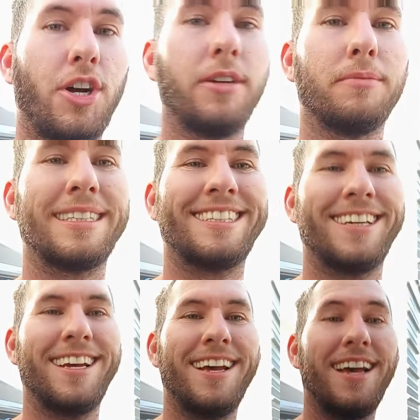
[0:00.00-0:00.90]
sorry,
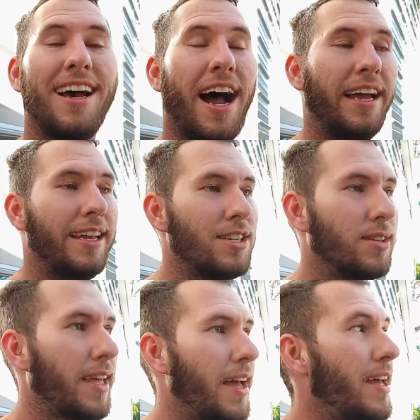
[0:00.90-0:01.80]
I need
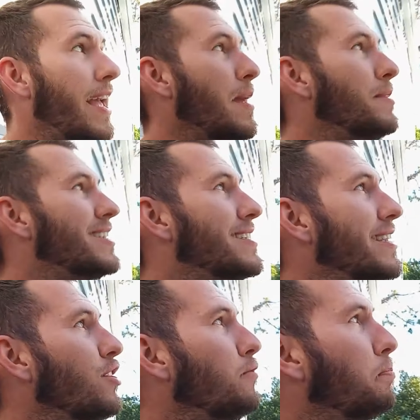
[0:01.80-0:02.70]
to get a
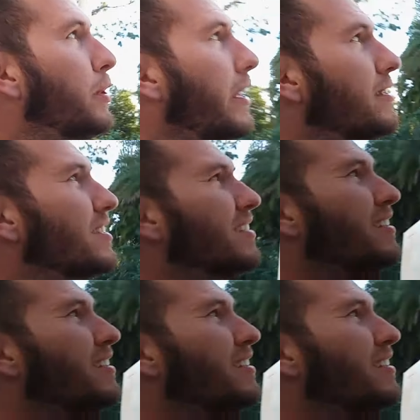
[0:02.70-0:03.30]
steel plate